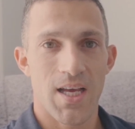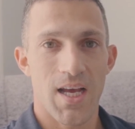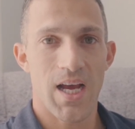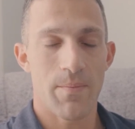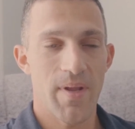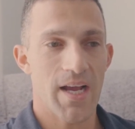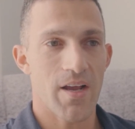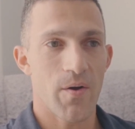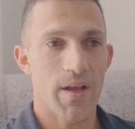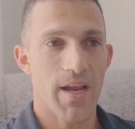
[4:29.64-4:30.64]
I'm not
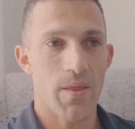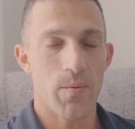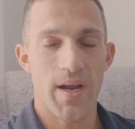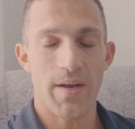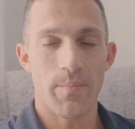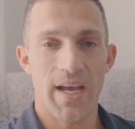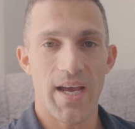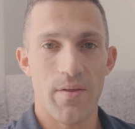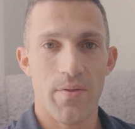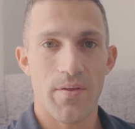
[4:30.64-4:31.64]
going in the right
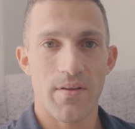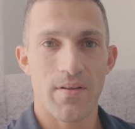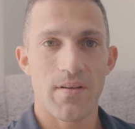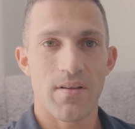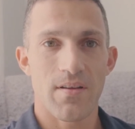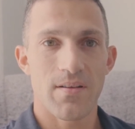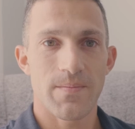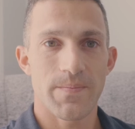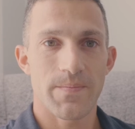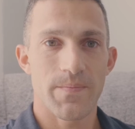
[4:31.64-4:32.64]
path.
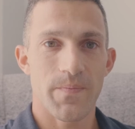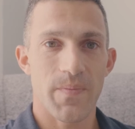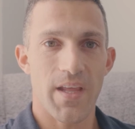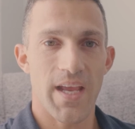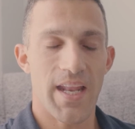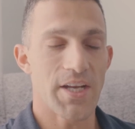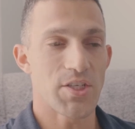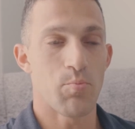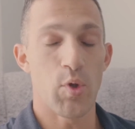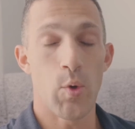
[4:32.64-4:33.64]
And I
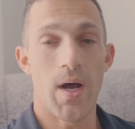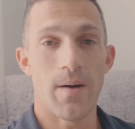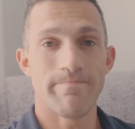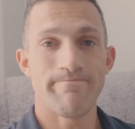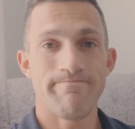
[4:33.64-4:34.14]
just blew up.